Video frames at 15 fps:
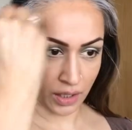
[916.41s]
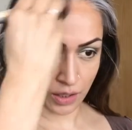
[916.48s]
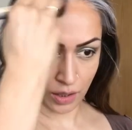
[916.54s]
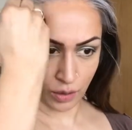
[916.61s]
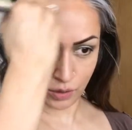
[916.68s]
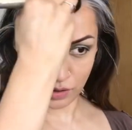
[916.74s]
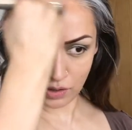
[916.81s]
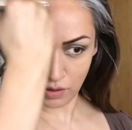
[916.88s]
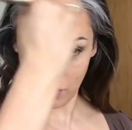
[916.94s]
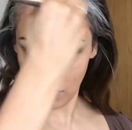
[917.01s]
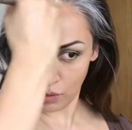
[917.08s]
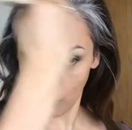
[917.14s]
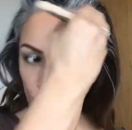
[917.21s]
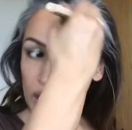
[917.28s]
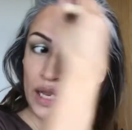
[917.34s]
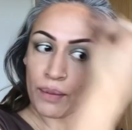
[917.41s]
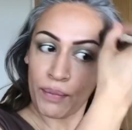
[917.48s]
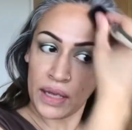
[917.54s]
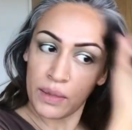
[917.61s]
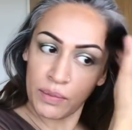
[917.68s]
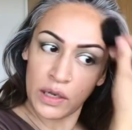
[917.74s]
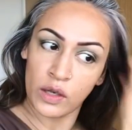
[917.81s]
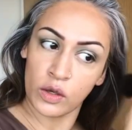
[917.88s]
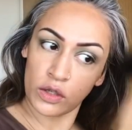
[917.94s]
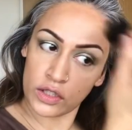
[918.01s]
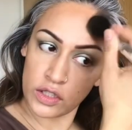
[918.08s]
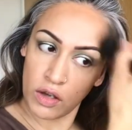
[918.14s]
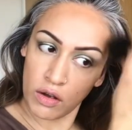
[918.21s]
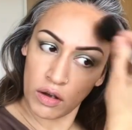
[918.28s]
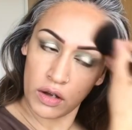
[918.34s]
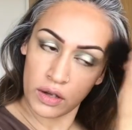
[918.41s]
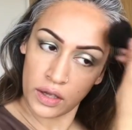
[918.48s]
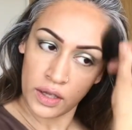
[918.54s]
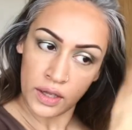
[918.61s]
go dark? Will it make me look dark?